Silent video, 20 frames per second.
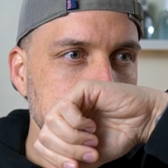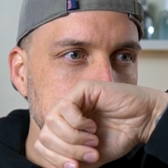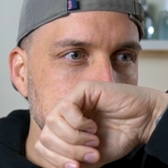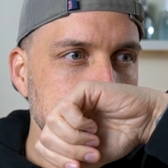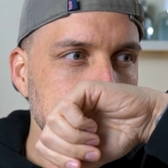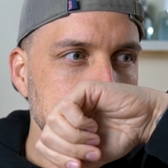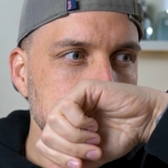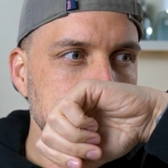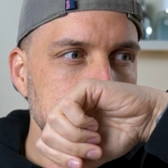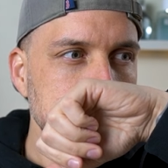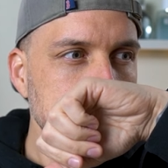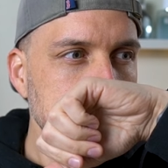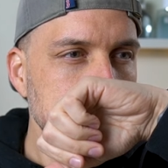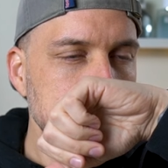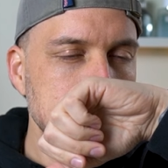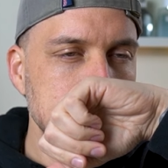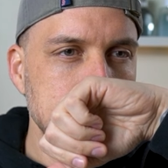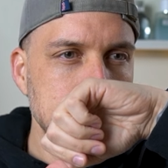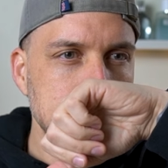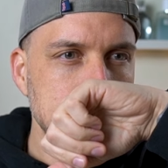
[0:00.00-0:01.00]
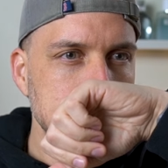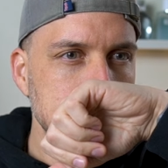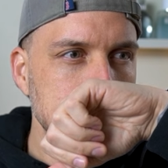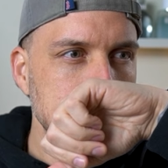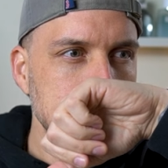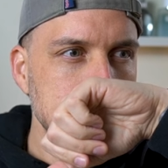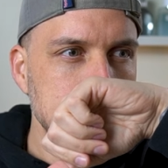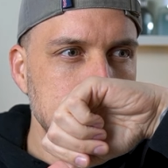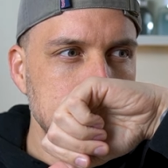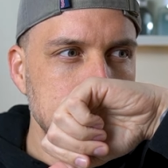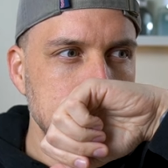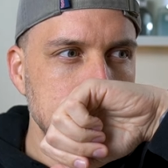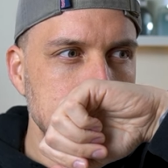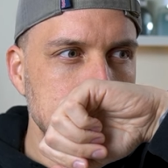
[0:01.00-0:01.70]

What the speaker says: (silence)